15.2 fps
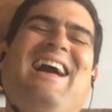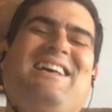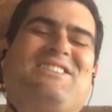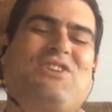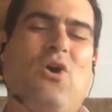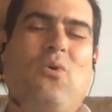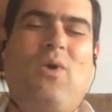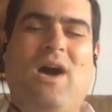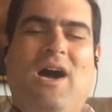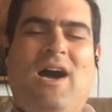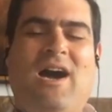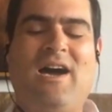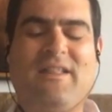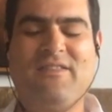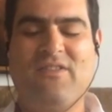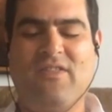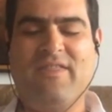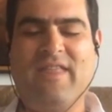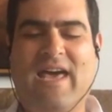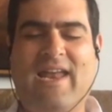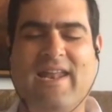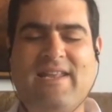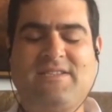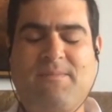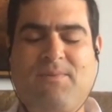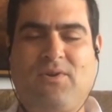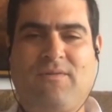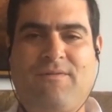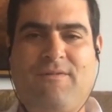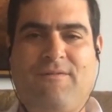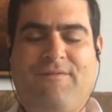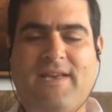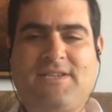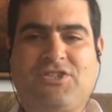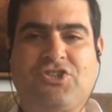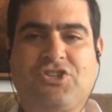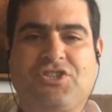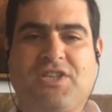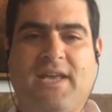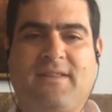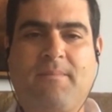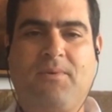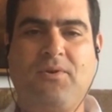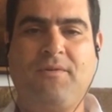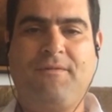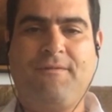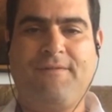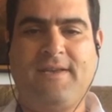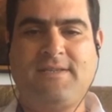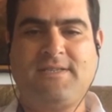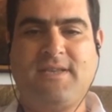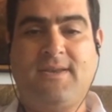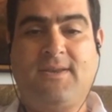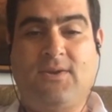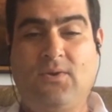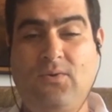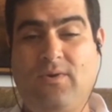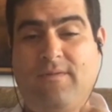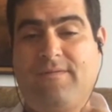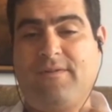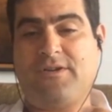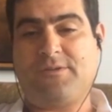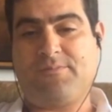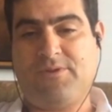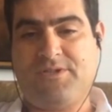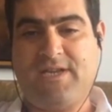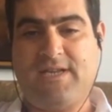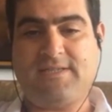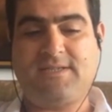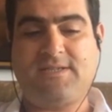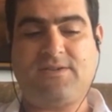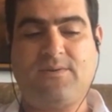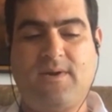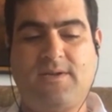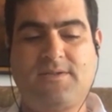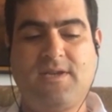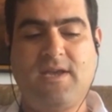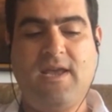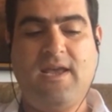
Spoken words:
So that is a beautiful face, just like the beautiful face the universe presents to us.